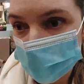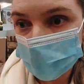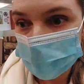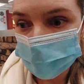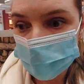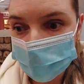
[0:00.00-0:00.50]

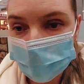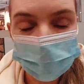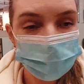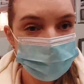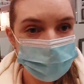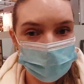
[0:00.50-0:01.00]
As for the
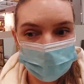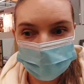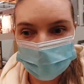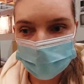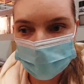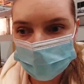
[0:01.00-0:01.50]
color
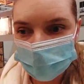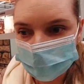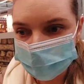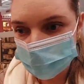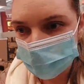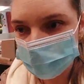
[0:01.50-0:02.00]
scheme, we are
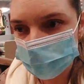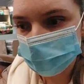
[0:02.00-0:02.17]
looking for